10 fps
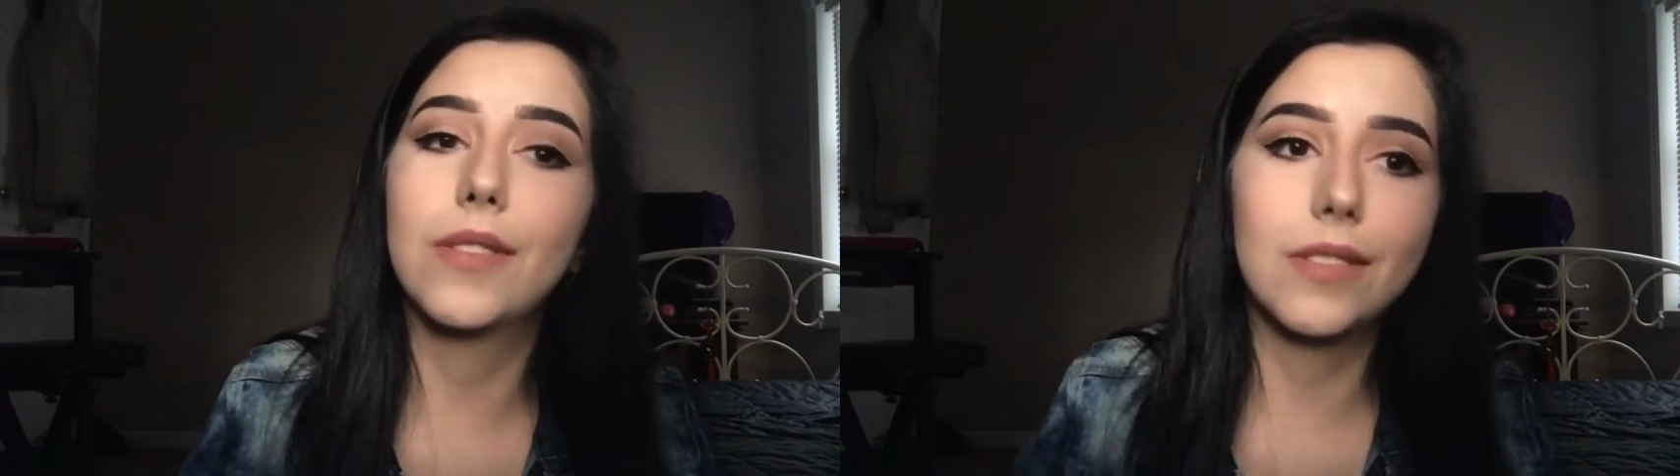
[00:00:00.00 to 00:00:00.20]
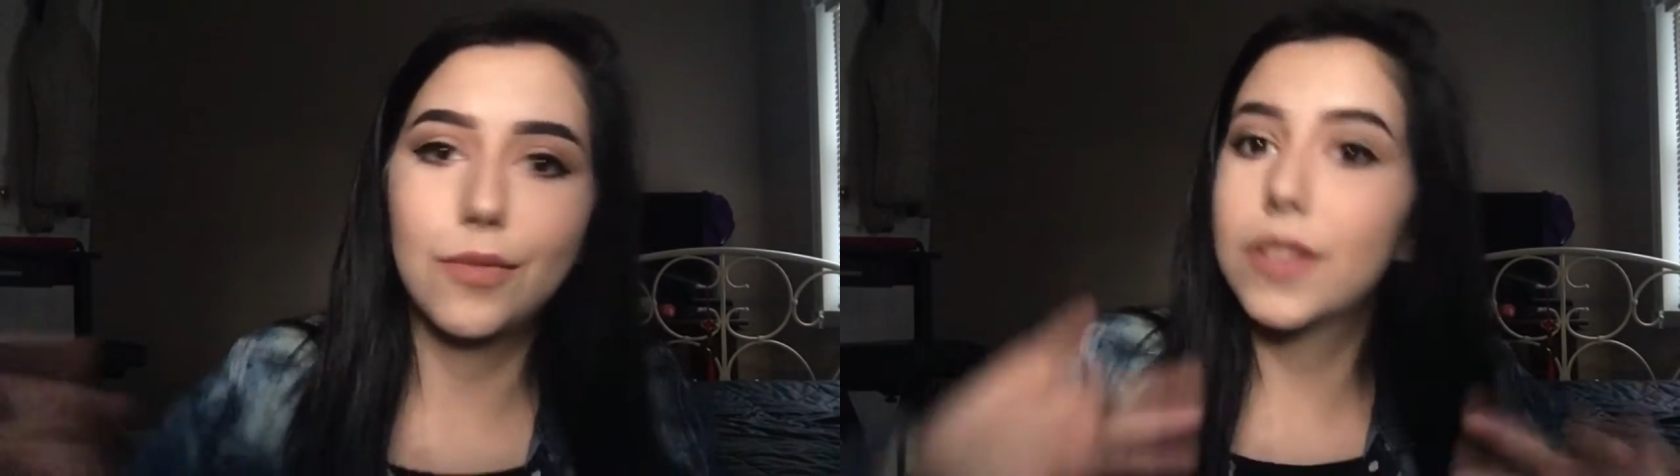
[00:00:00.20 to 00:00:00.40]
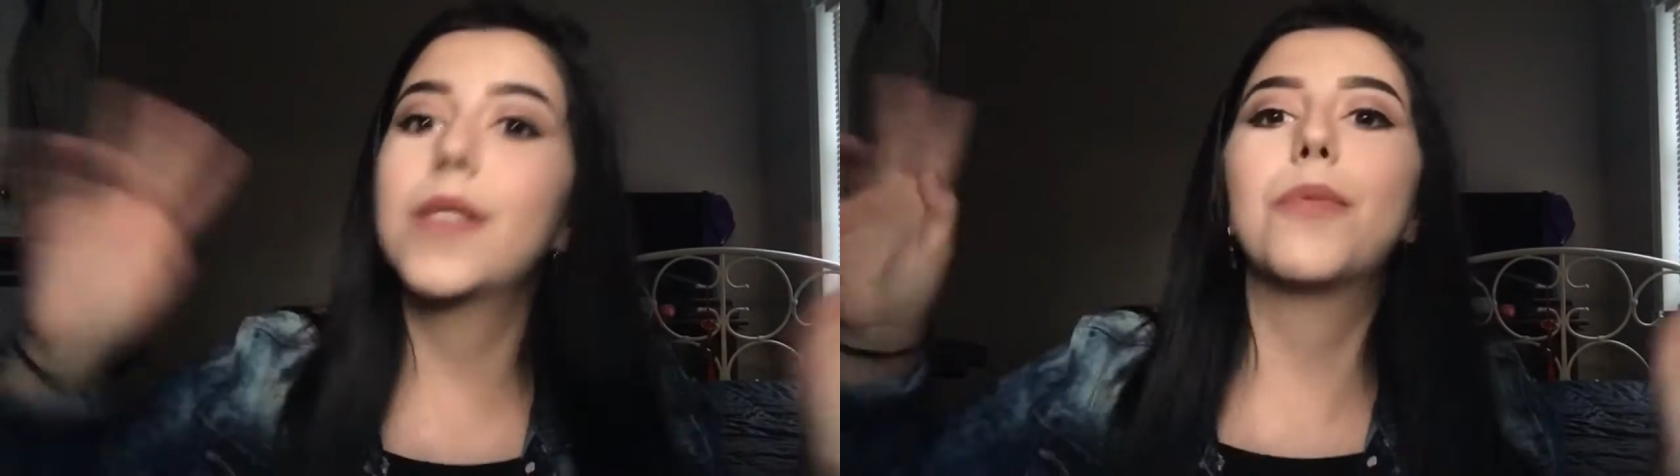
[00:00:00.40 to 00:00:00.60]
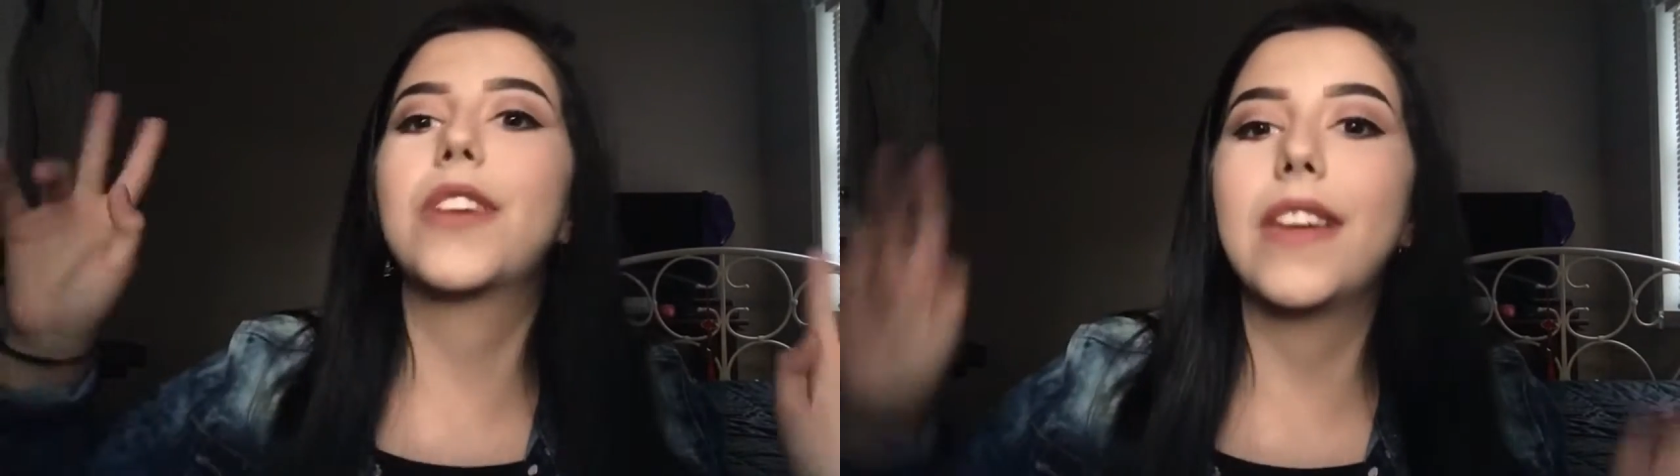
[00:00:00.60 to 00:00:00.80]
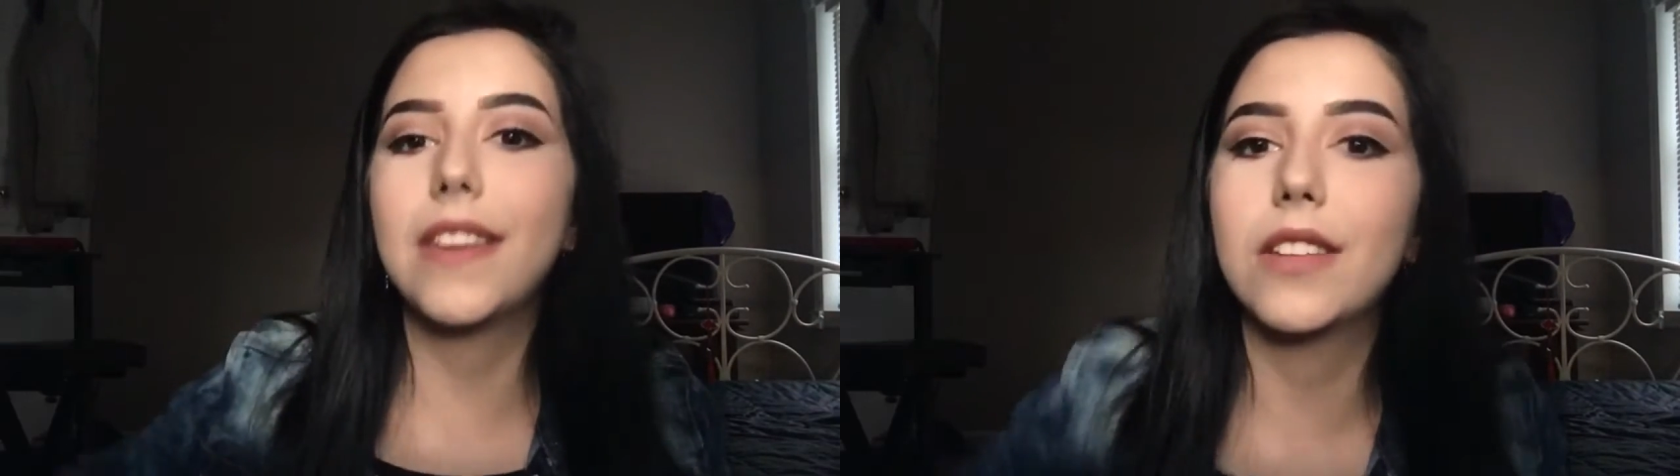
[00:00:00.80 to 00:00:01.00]
or a
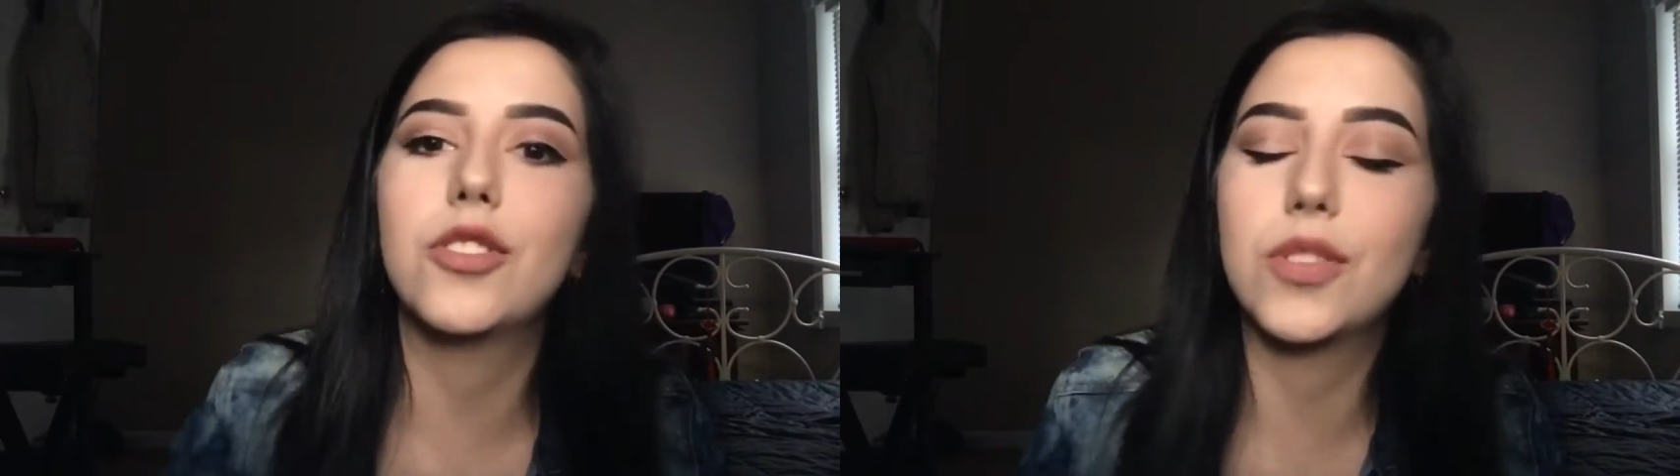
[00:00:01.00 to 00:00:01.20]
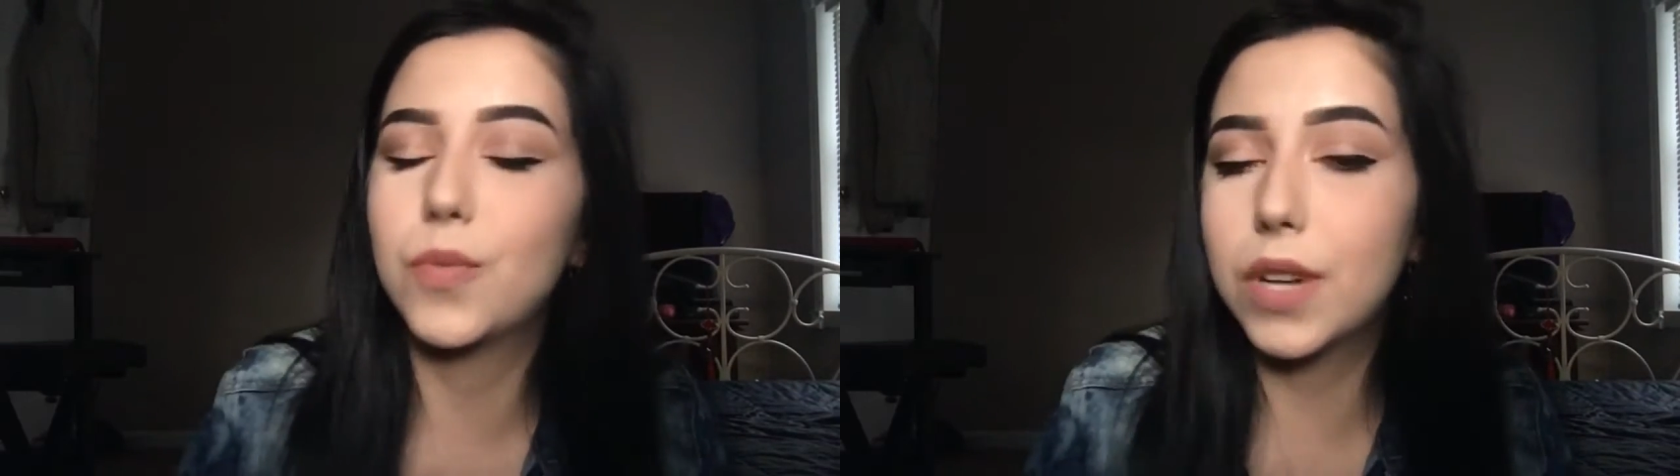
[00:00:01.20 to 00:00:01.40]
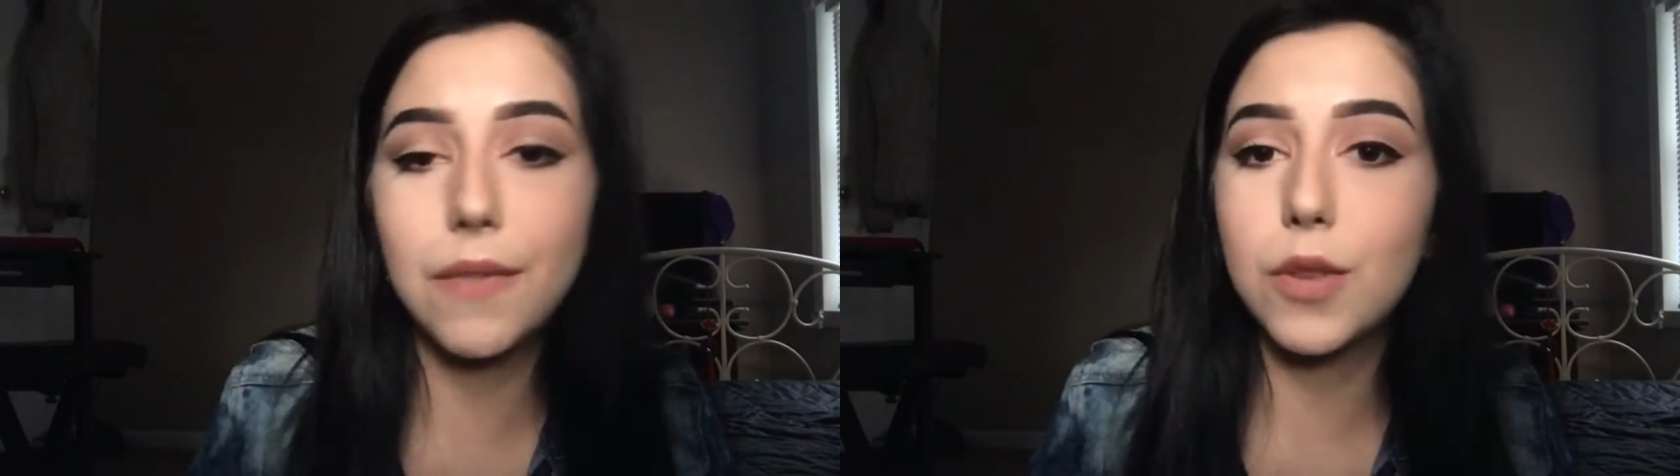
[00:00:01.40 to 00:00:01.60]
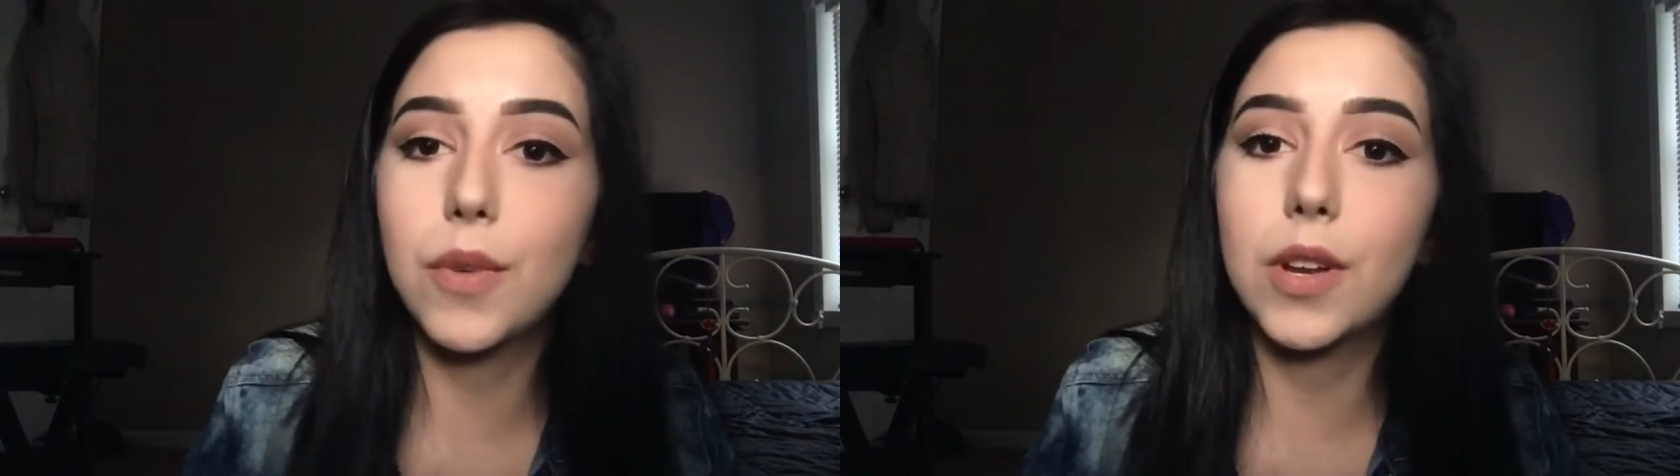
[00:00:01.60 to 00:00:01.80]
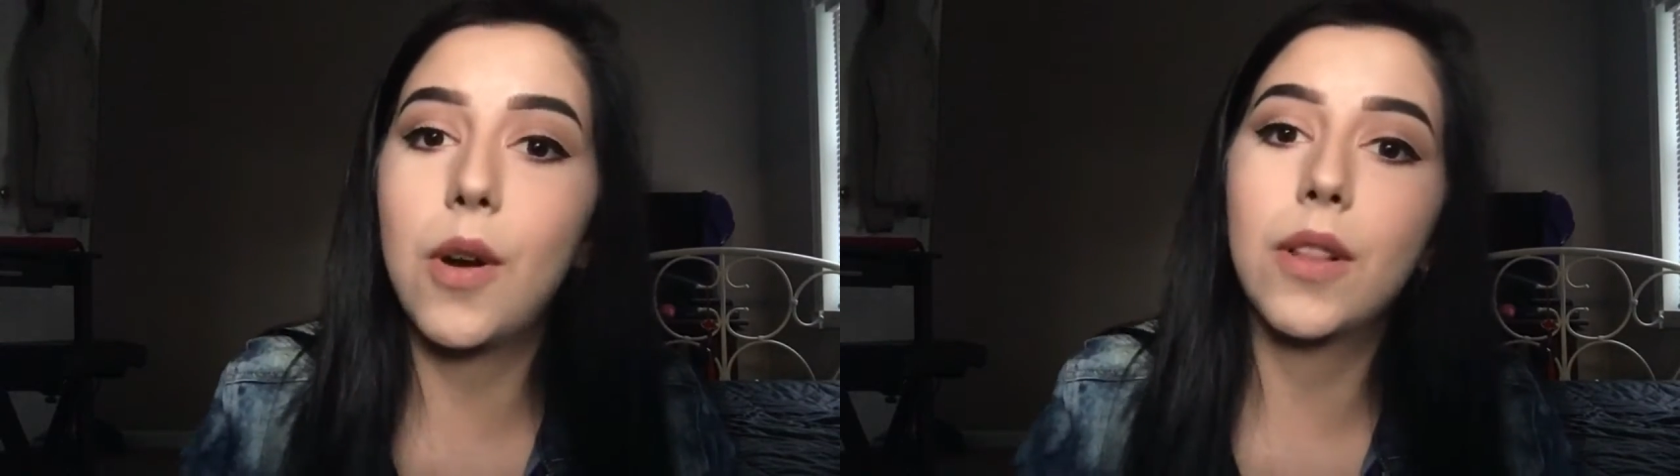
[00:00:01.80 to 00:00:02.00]
reciprocating engine, whatever you
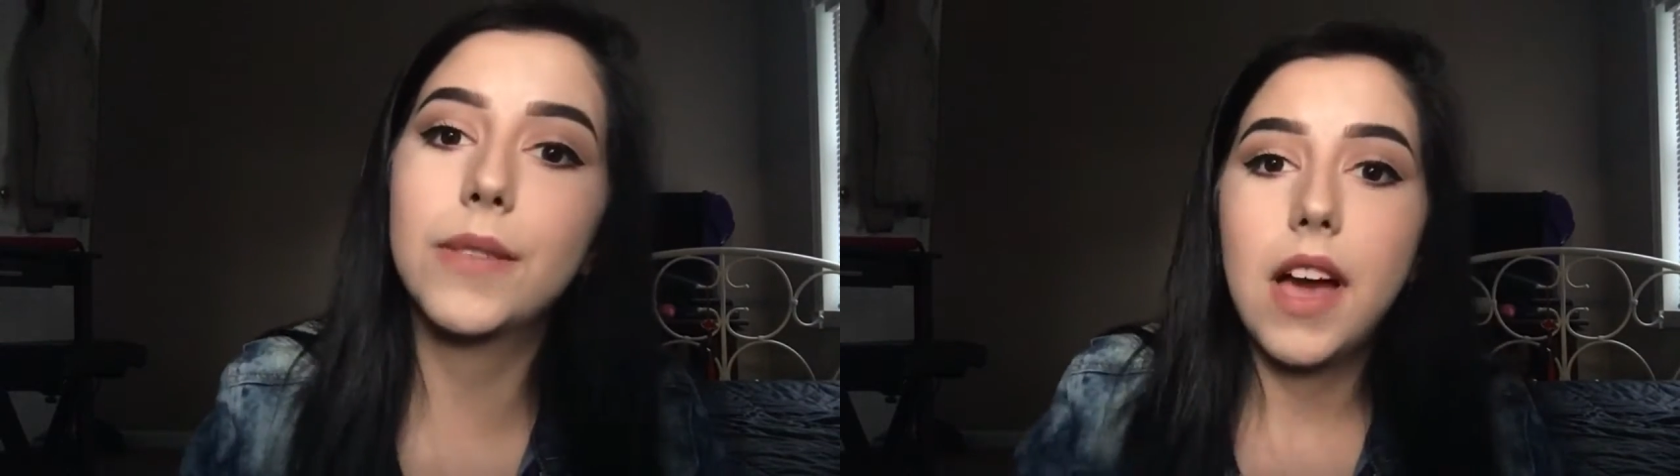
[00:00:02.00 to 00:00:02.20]
want to call it.